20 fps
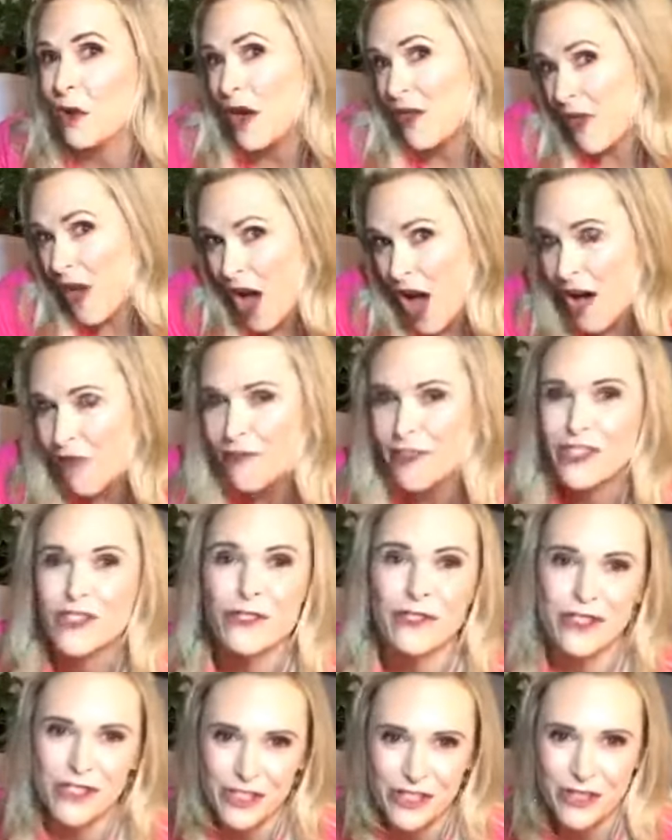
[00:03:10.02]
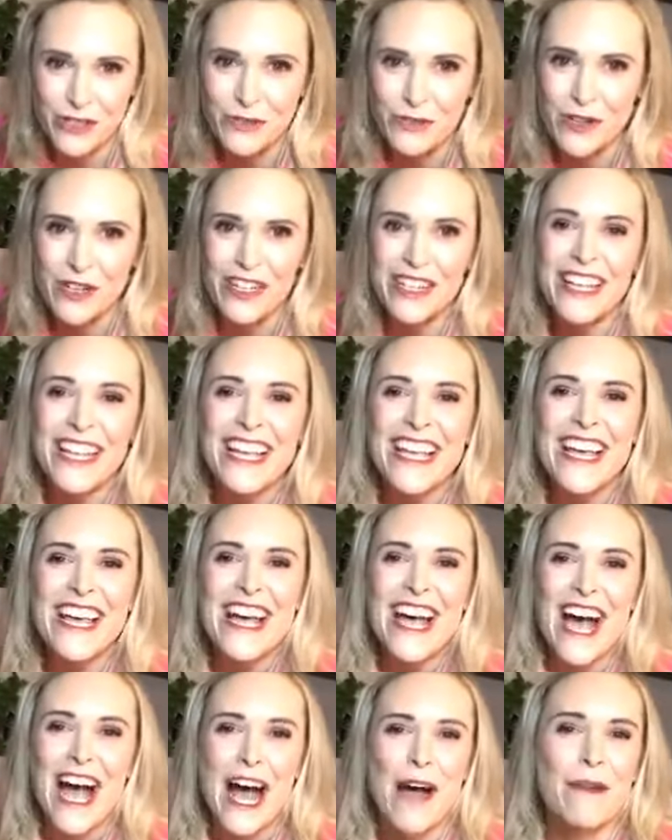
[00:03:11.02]
office or to school.
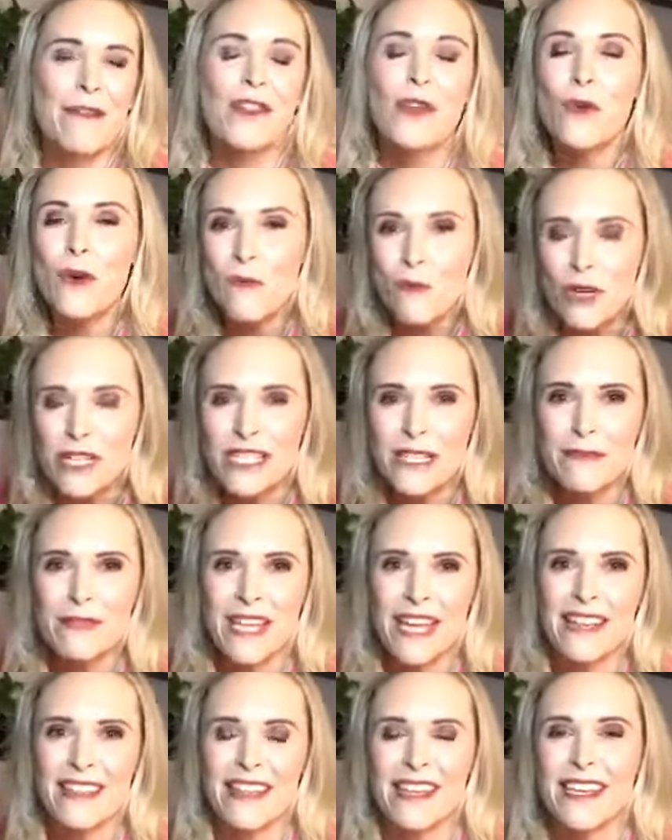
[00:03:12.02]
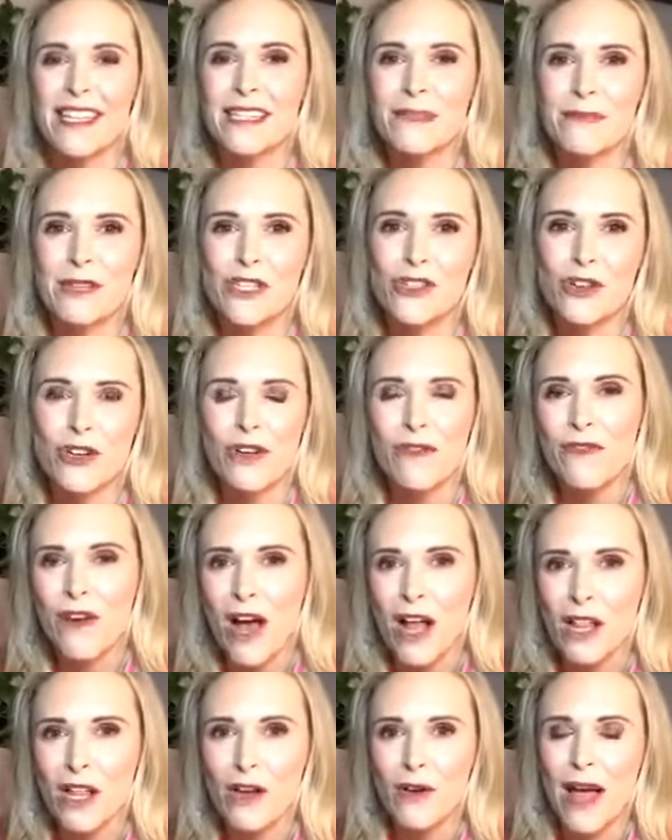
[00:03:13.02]
If you want more tips like this, be sure to
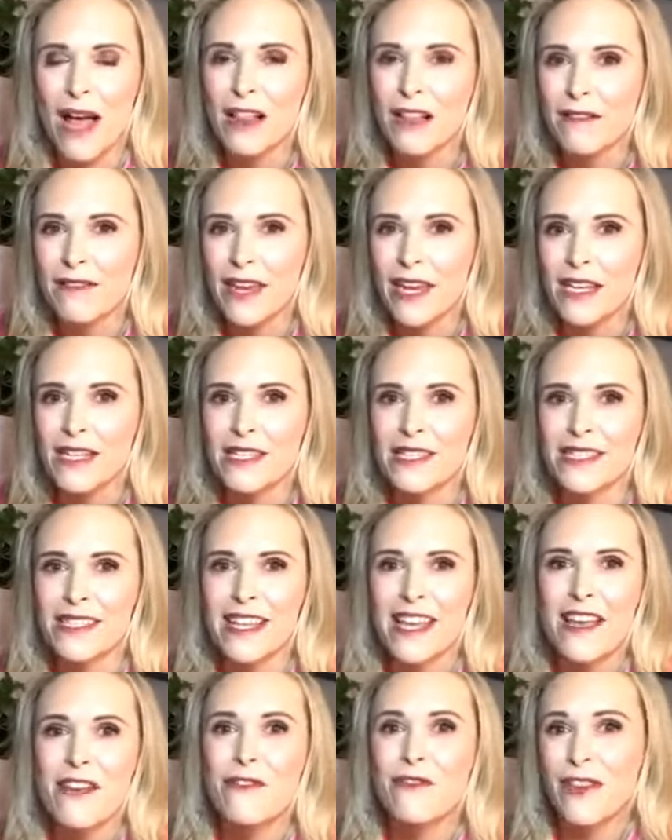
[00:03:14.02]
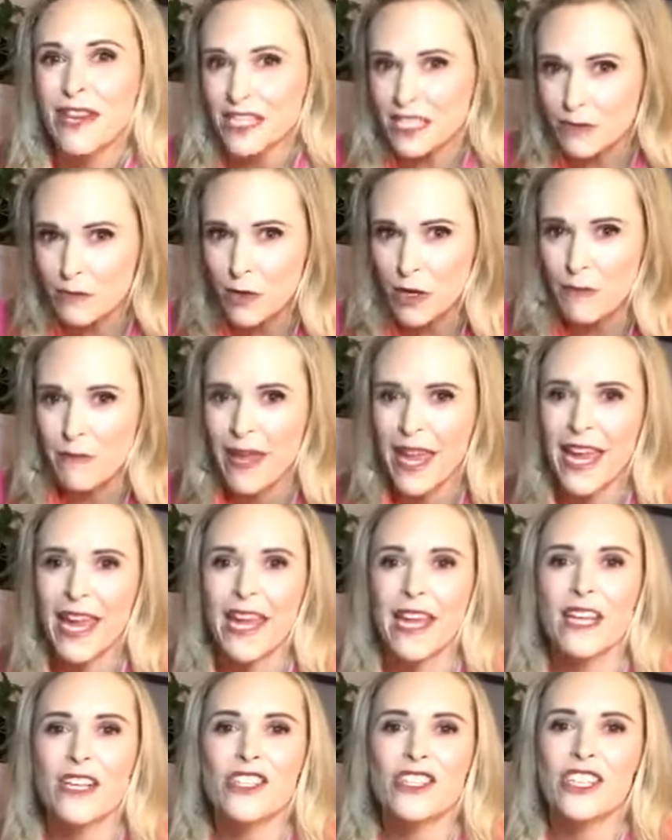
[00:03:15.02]
follow Elevate's Facebook
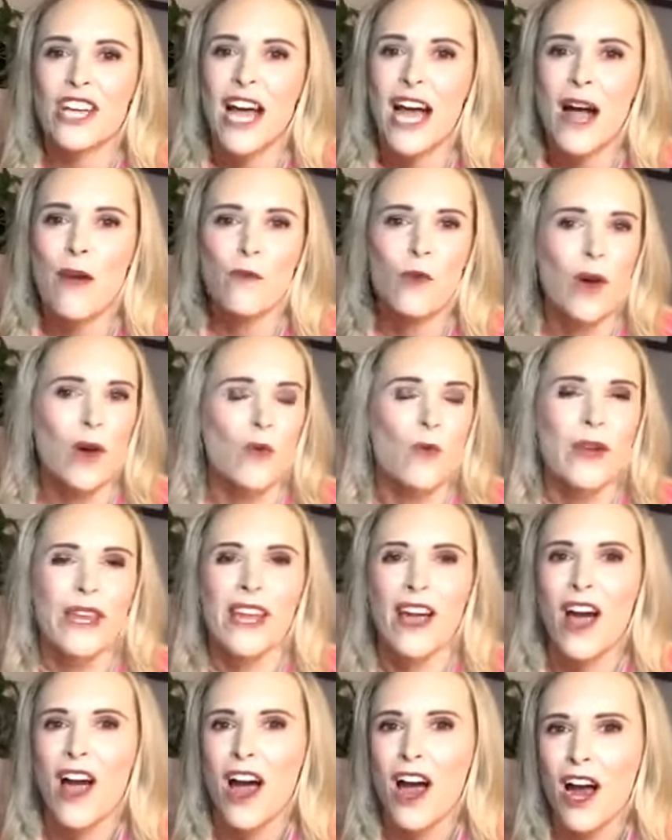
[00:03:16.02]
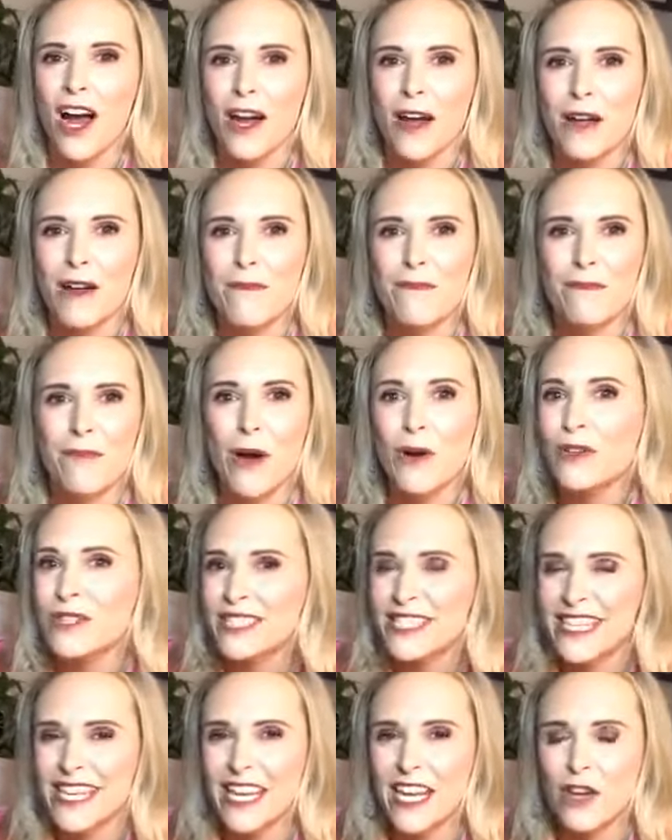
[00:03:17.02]
page where we are
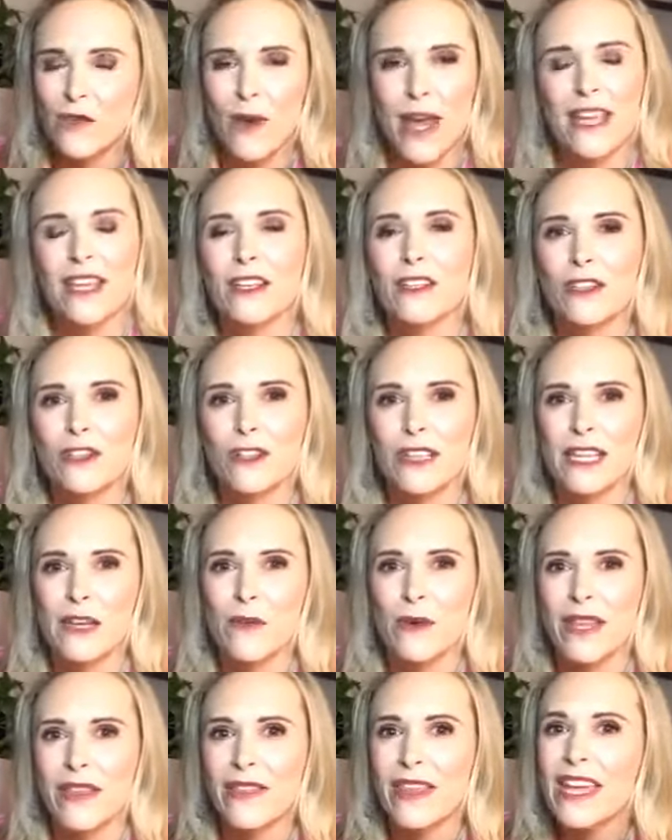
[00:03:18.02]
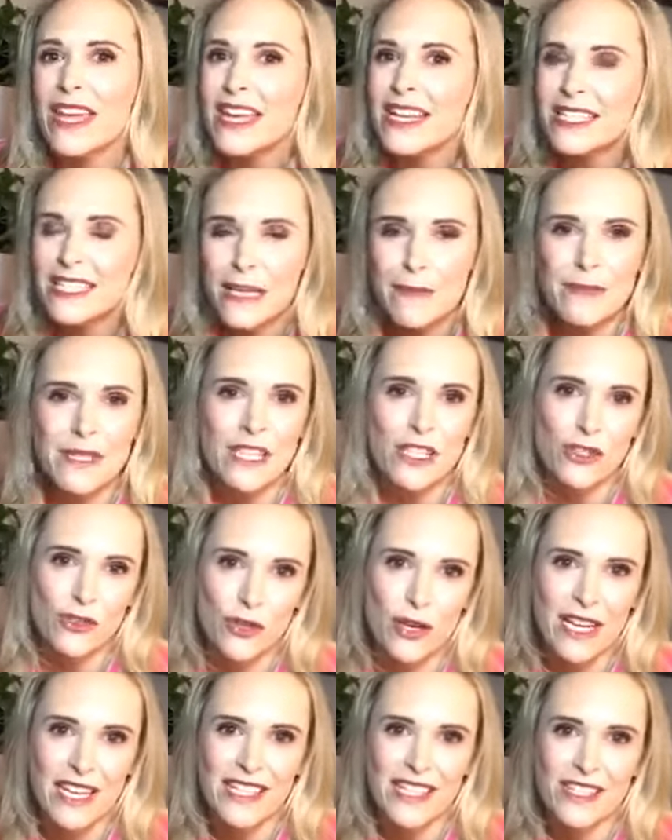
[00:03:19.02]
posting regularly with tips and
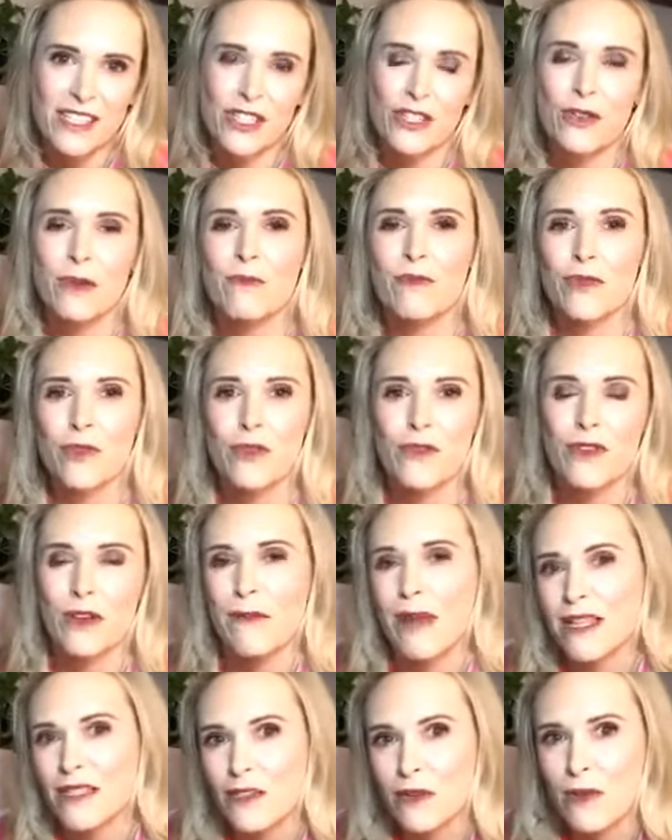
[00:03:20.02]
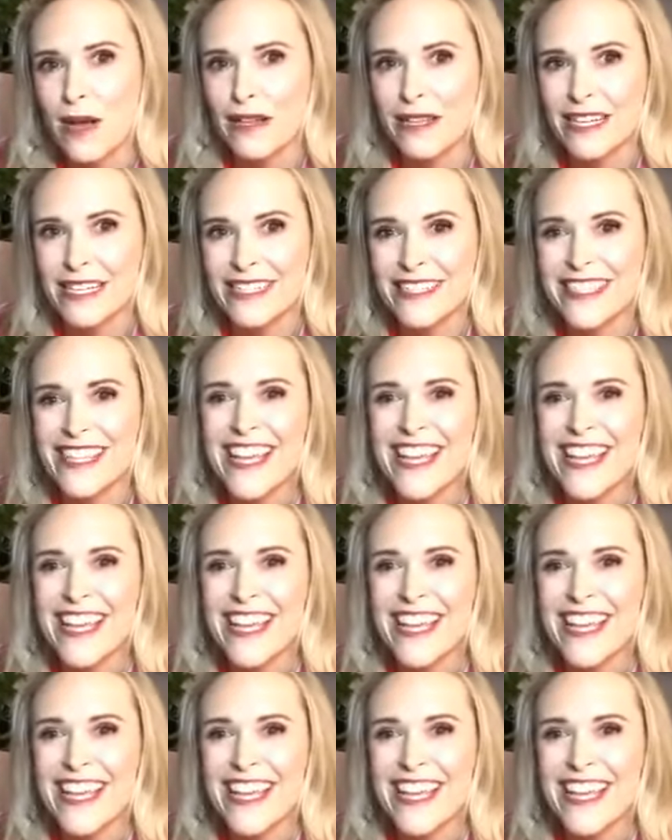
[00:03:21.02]
tricks to improve your mental wellness.